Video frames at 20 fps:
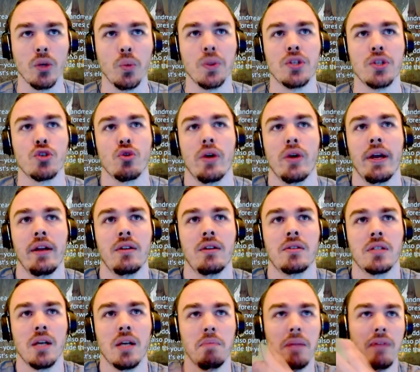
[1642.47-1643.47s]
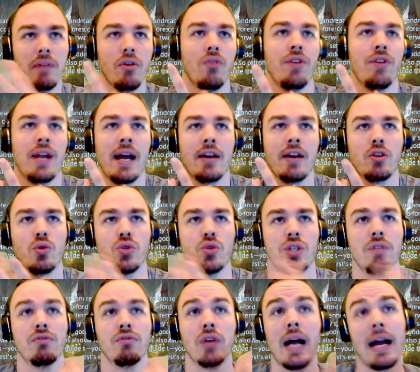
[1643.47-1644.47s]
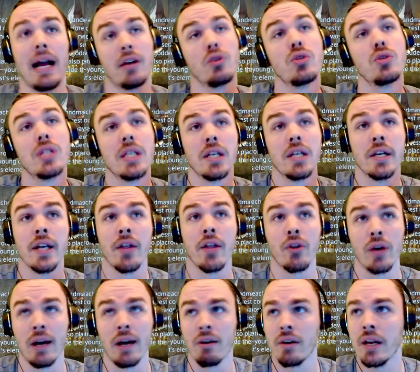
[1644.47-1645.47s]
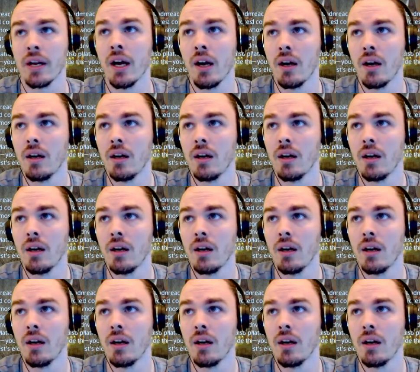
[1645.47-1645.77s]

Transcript: trade some level of inaccuracy for accuracy in another area.